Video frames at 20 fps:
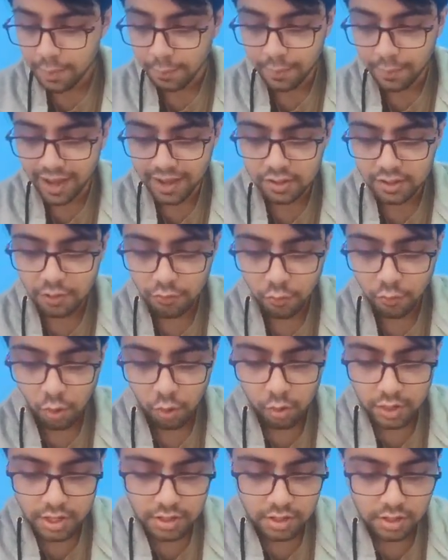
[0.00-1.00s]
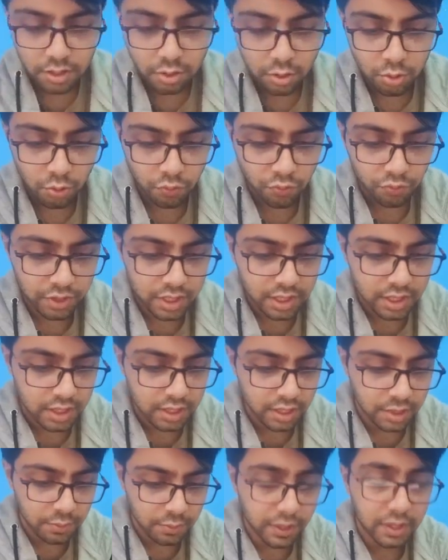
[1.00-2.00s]
Match the following syndrome with their
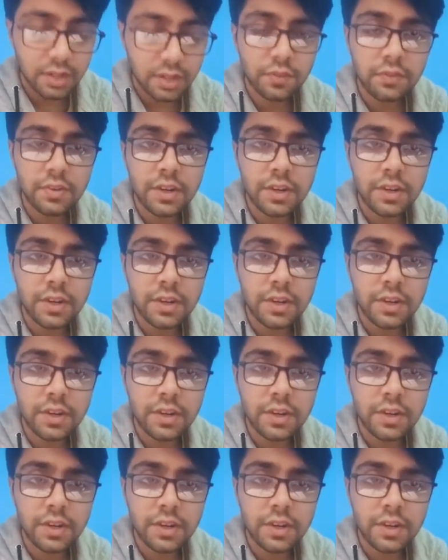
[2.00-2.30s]
respective